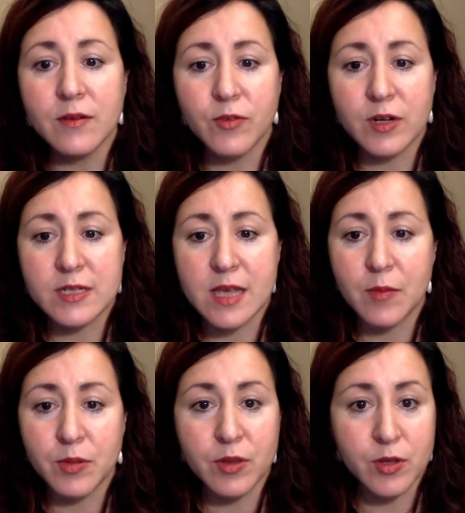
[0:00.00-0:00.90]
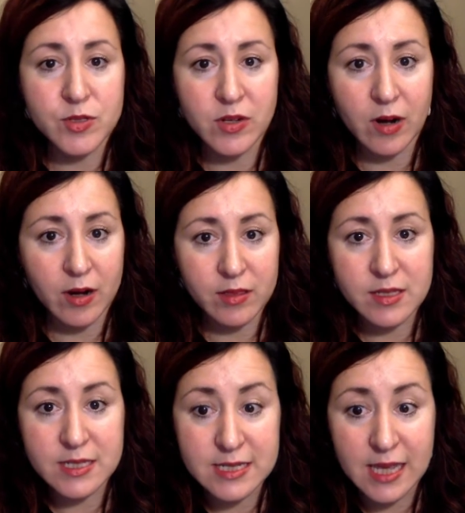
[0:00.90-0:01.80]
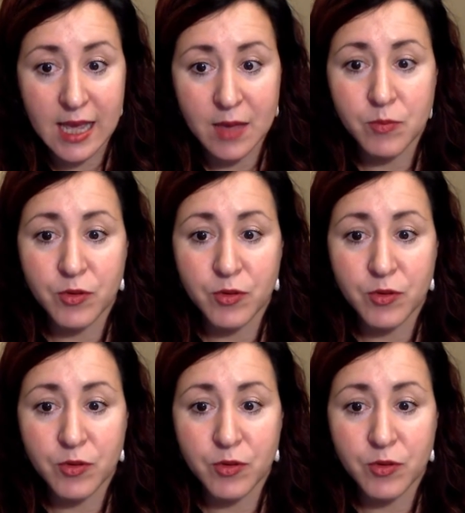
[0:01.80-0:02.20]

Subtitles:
For example, those that are at the same